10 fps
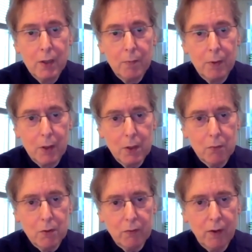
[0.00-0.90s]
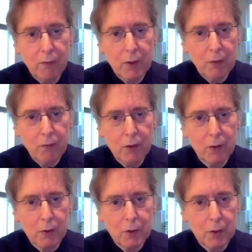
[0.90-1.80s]
because it was very, very
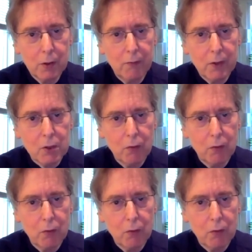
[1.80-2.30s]
difficult living so